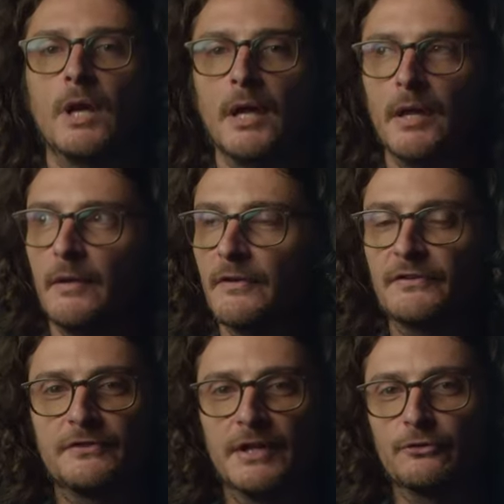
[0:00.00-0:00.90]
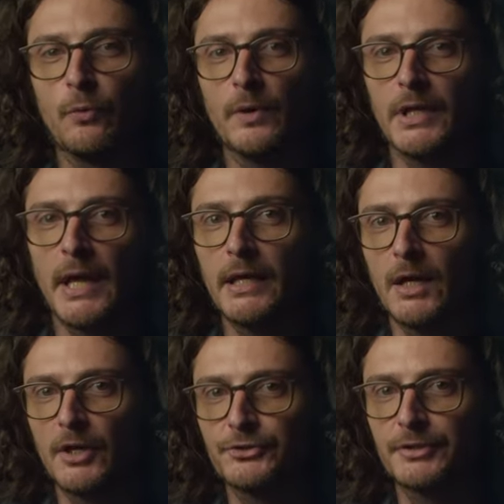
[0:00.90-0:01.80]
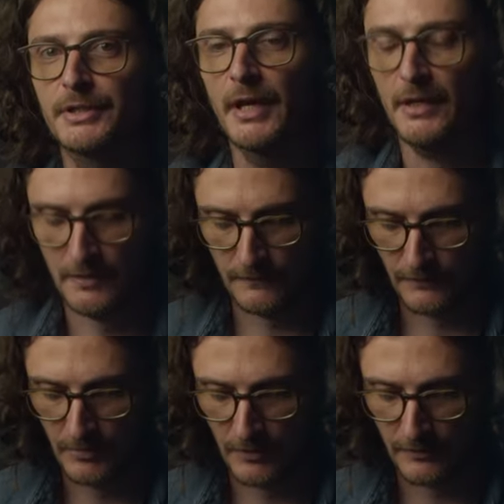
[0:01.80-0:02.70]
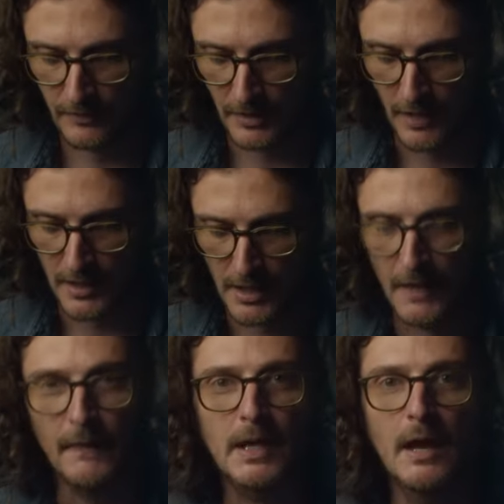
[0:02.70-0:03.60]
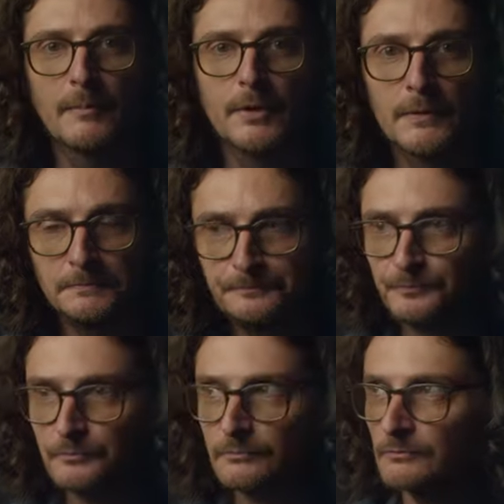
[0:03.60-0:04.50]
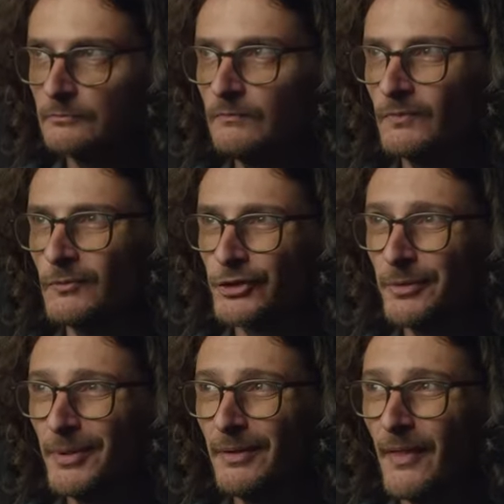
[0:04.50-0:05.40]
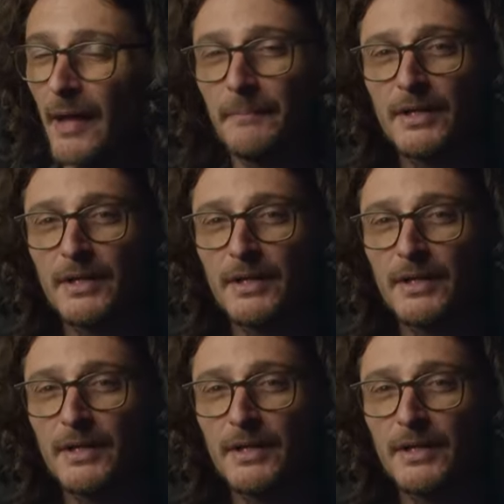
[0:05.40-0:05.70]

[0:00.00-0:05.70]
And this is at 2800K for both the light and the camera. Shouldn't be that